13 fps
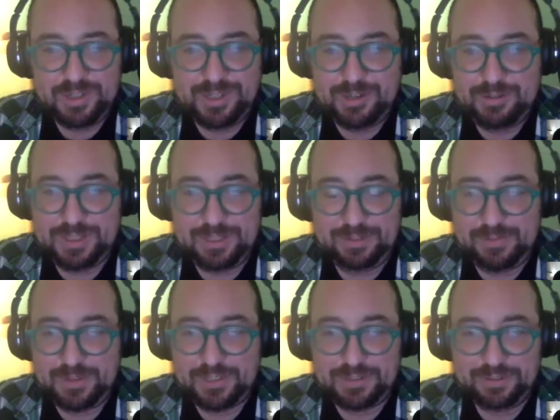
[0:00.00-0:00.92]
using
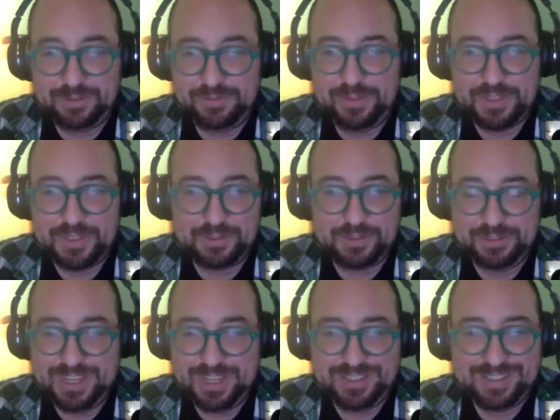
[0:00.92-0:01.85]
physical
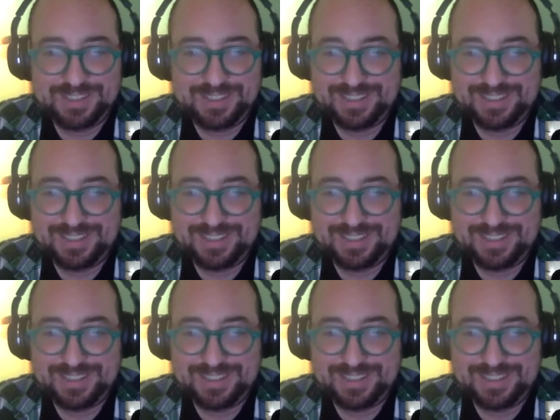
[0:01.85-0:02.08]
dice. I